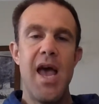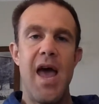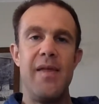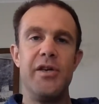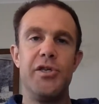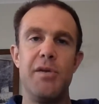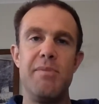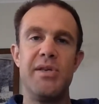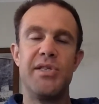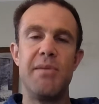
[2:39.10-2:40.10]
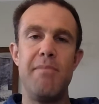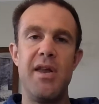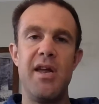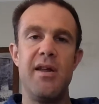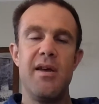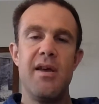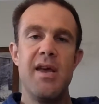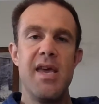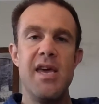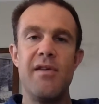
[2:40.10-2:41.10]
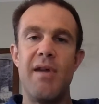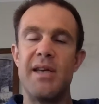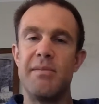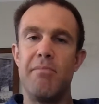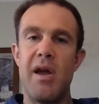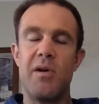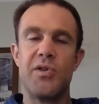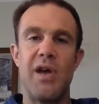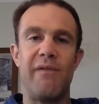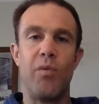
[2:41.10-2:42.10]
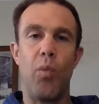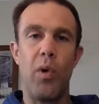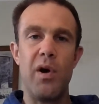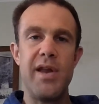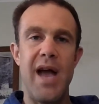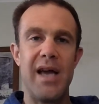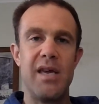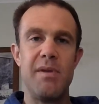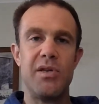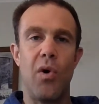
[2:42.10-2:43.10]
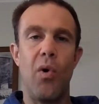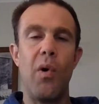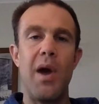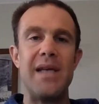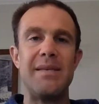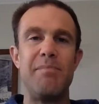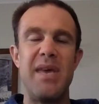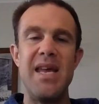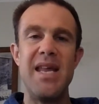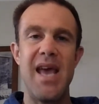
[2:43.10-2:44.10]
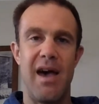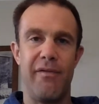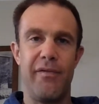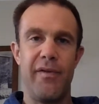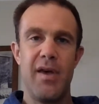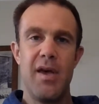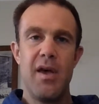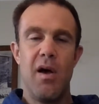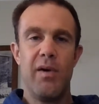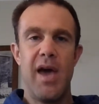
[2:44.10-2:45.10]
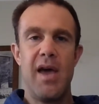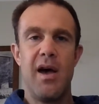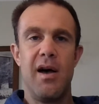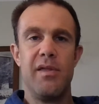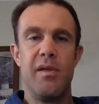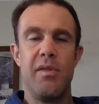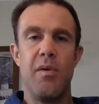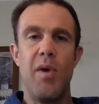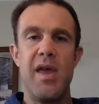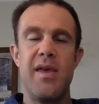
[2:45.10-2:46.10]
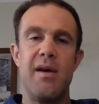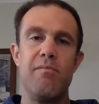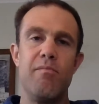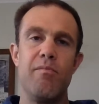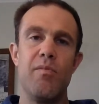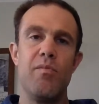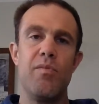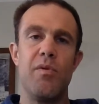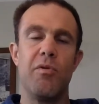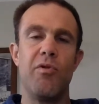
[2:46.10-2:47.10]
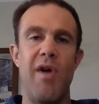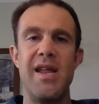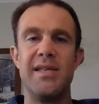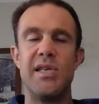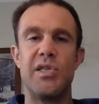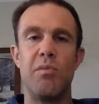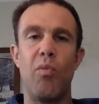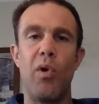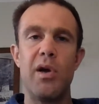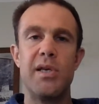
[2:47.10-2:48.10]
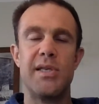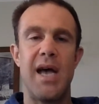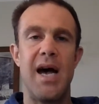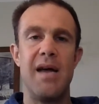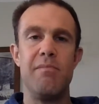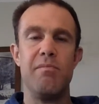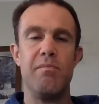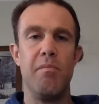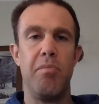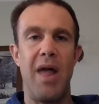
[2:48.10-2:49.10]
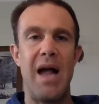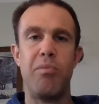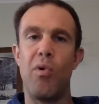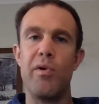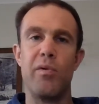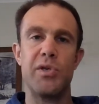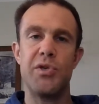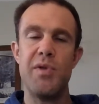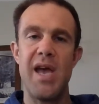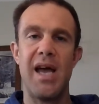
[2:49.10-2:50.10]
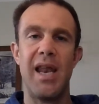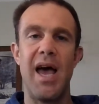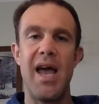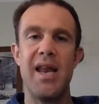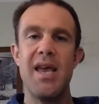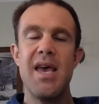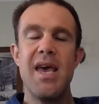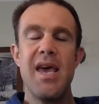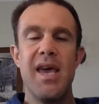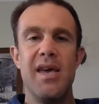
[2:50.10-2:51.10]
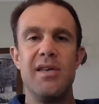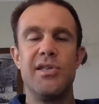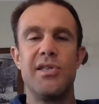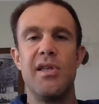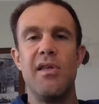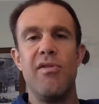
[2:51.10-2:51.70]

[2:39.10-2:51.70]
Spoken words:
and they should be submitted either as a Microsoft Word document or as a PDF. Okay, the way that the grading system works on Blackboard or SUNY Online is